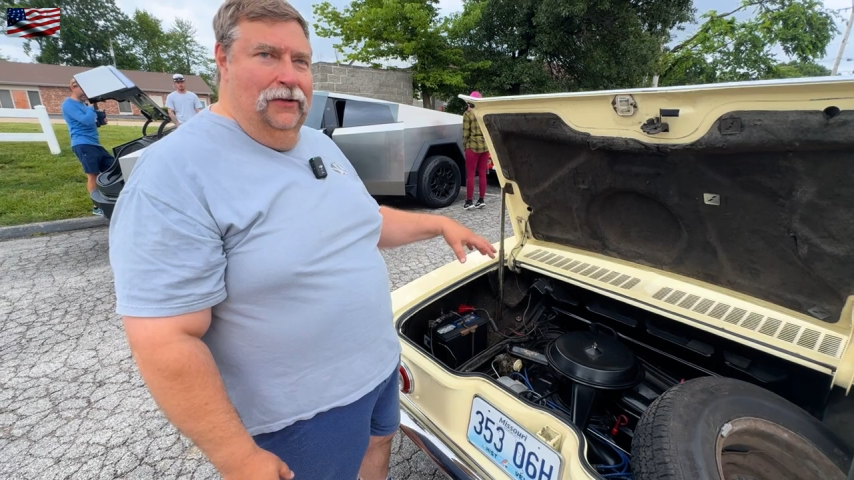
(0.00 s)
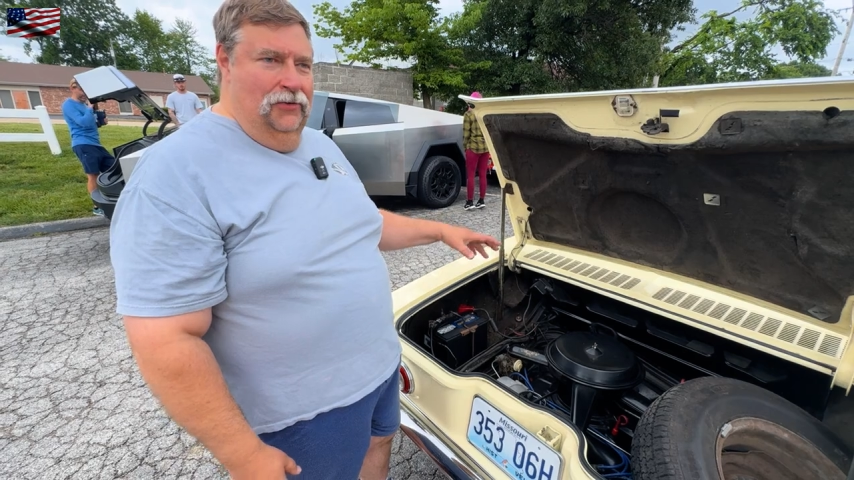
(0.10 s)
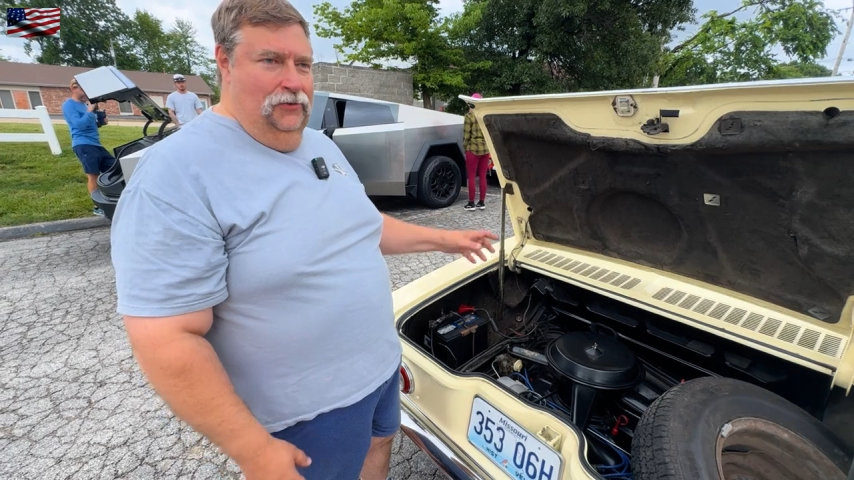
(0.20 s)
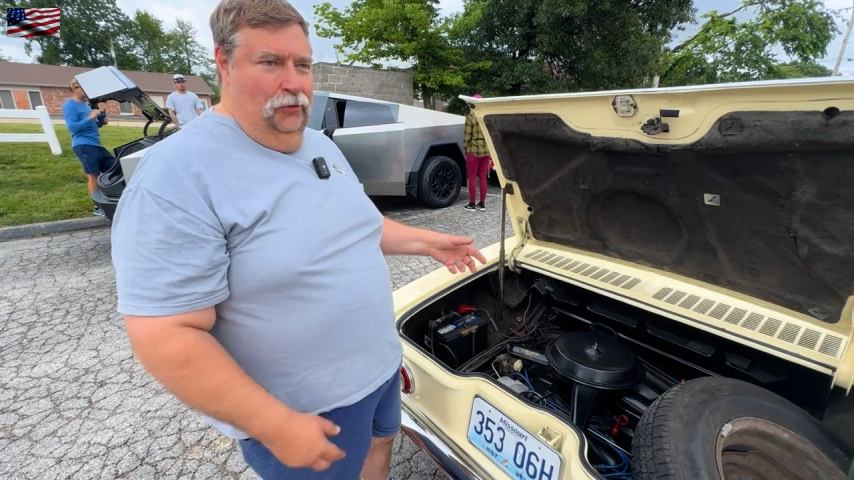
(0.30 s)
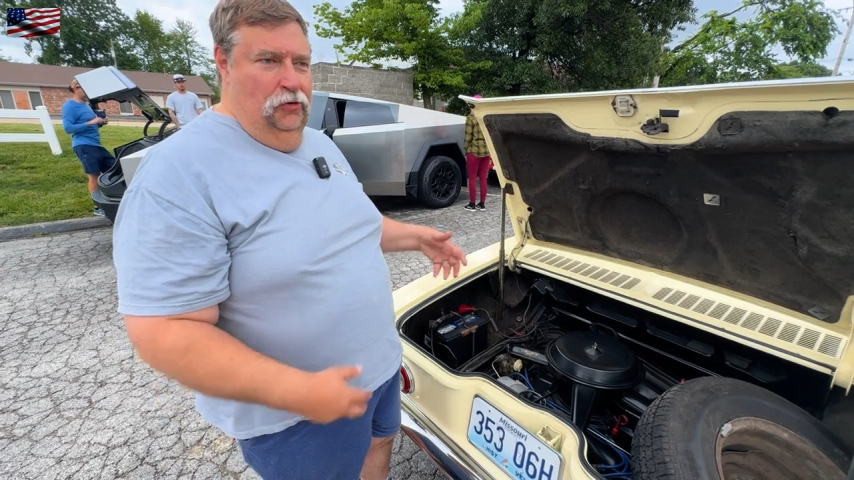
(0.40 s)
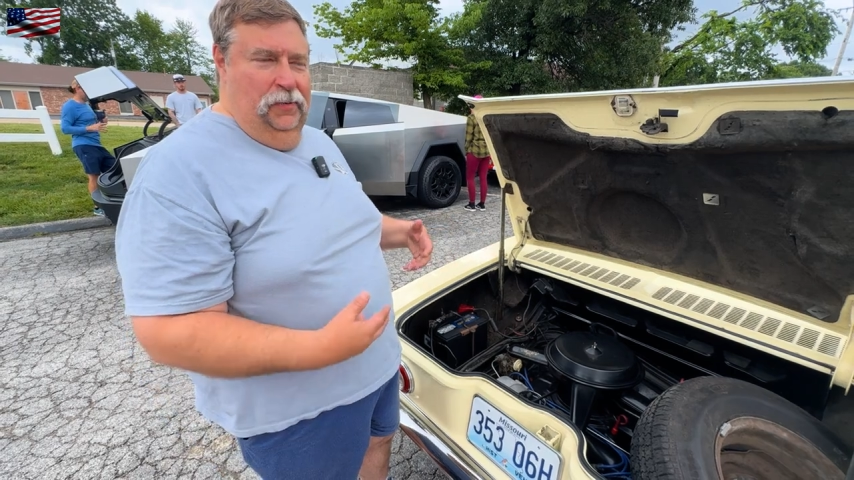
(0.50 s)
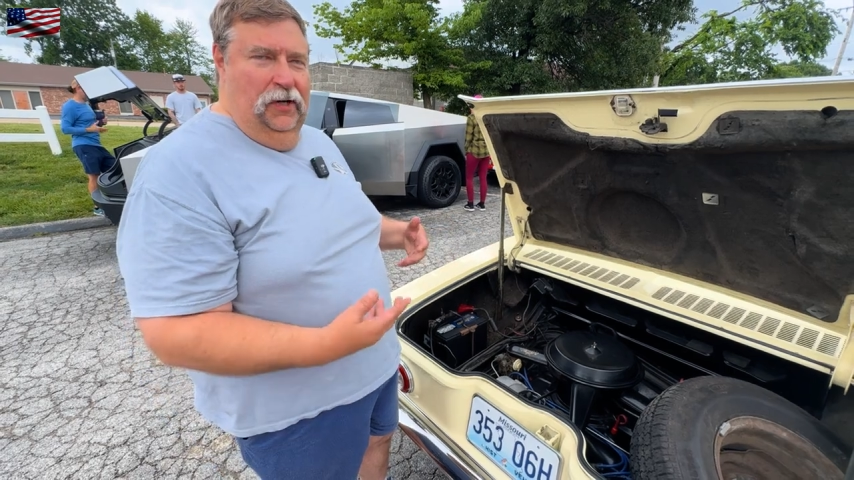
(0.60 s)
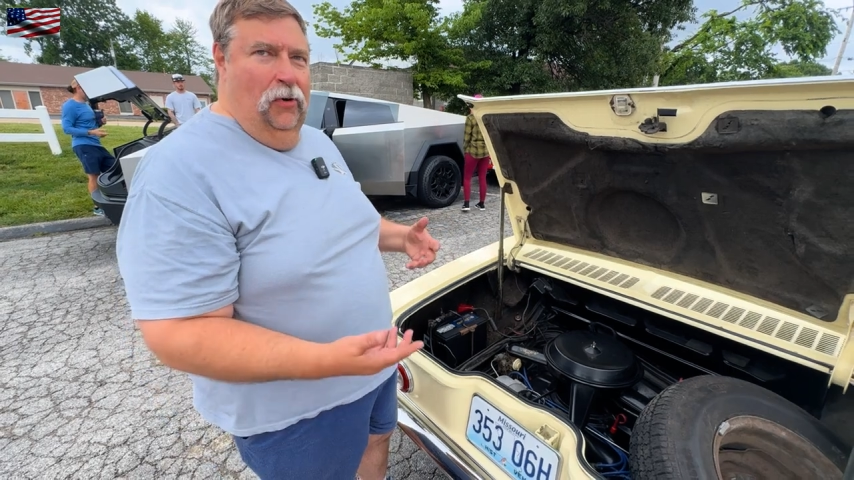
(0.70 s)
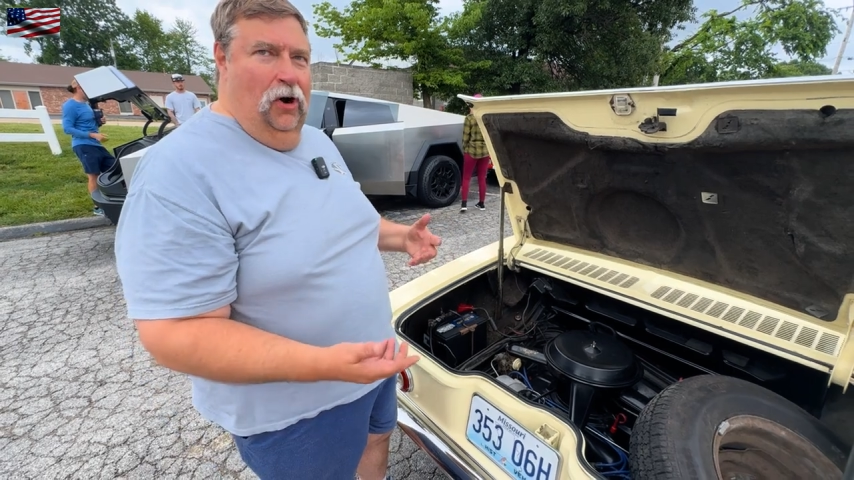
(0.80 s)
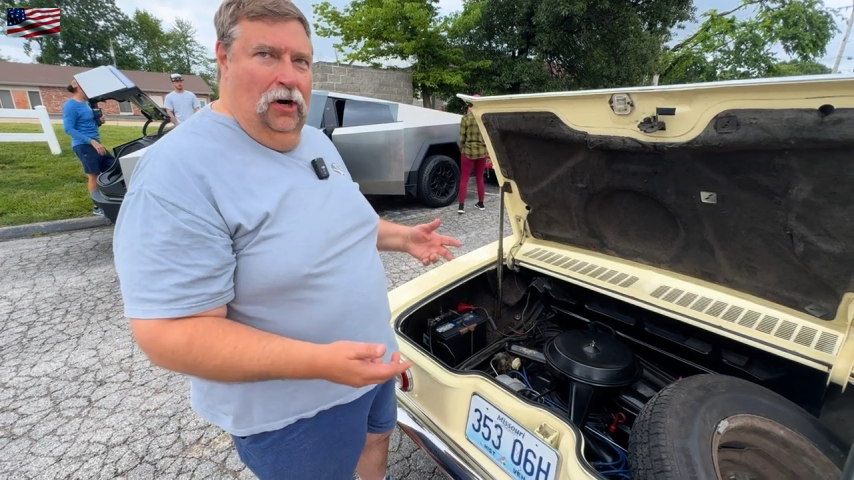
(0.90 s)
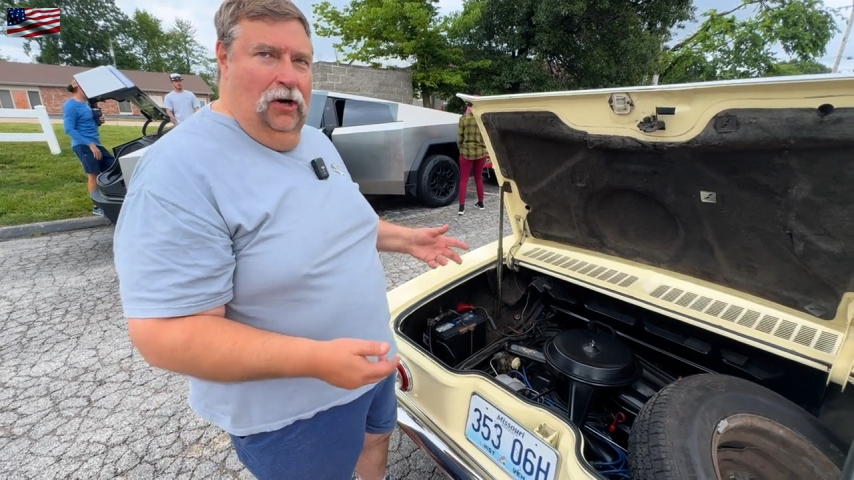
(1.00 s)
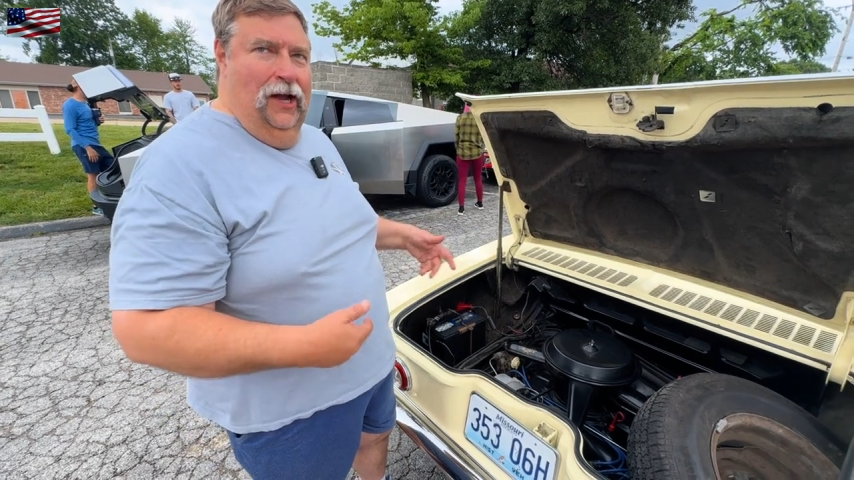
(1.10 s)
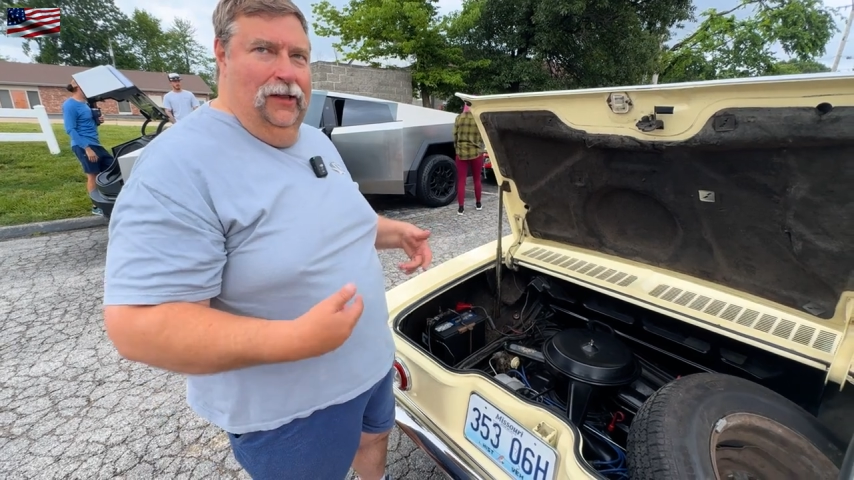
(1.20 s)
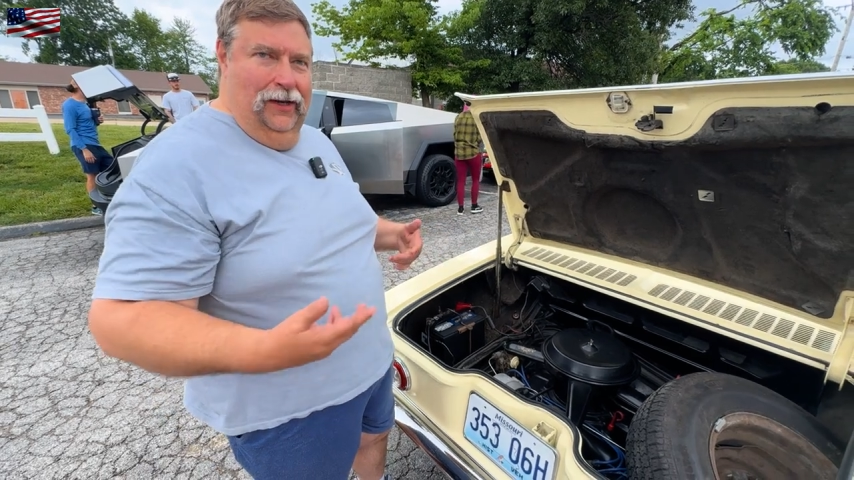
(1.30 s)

it's a 2-speed Power Glide